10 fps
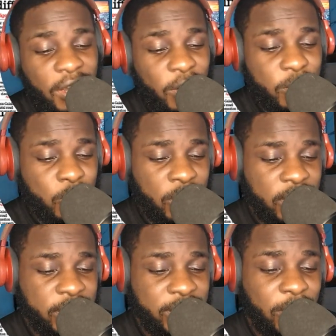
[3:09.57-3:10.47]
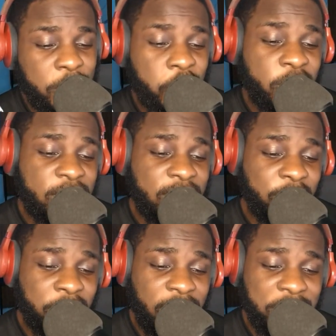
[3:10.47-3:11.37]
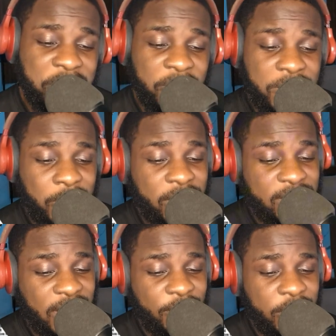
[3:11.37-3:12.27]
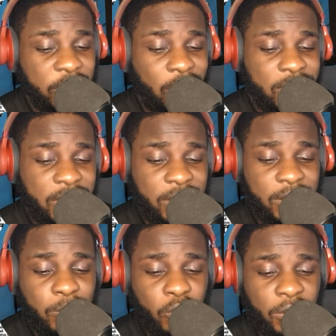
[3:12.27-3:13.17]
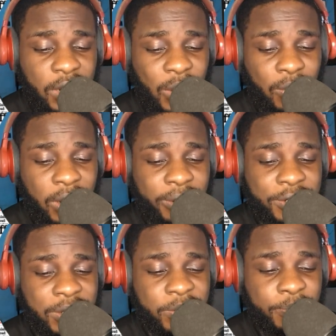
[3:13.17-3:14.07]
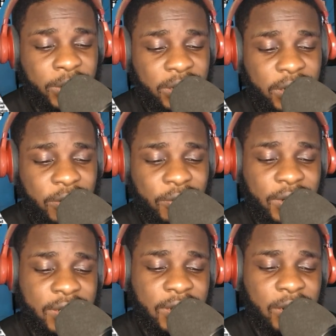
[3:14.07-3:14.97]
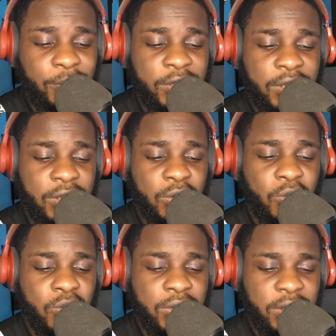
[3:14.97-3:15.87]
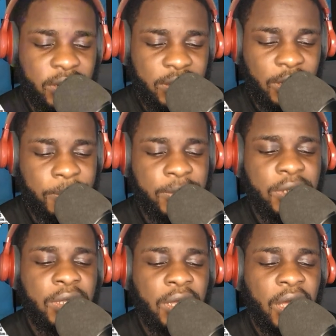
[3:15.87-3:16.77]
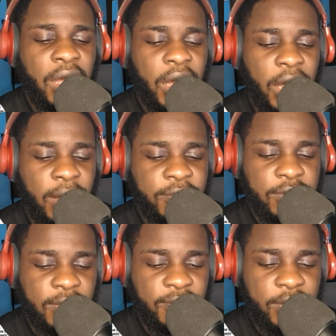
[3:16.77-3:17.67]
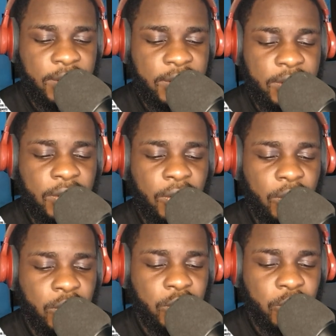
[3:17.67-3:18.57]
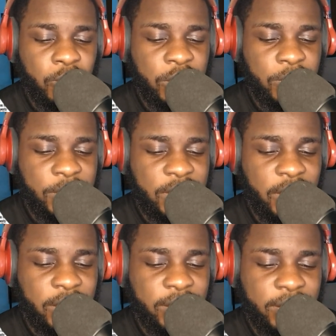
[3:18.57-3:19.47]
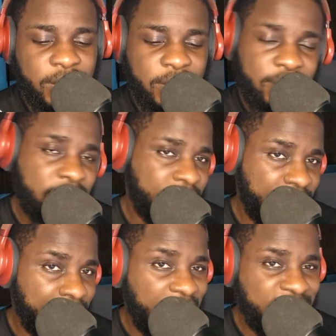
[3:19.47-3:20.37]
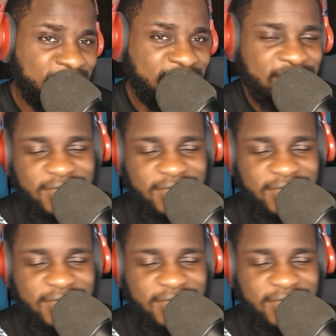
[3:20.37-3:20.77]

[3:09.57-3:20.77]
Eloswag now joins the ranks of Tiwa Savage, Oxlade, Moyo Lawal, James Brown, and other celebrities whose sex tapes have surfaced on social media. Imagine.